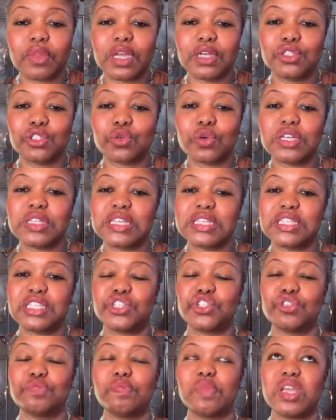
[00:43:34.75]
Dorothy, did
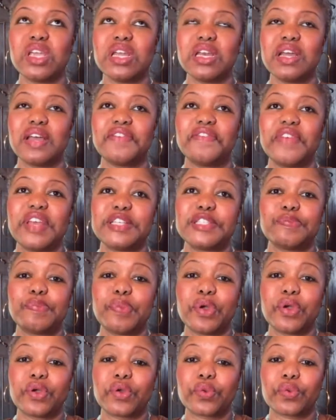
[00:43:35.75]
you mean a
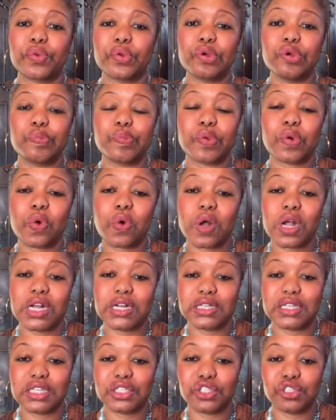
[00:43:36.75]
Facebook group, or
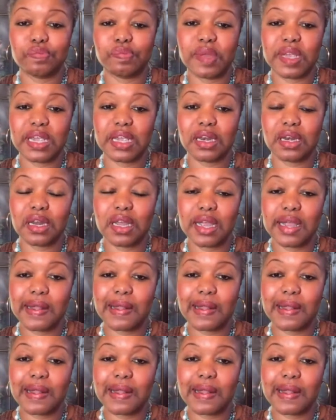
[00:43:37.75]
did you mean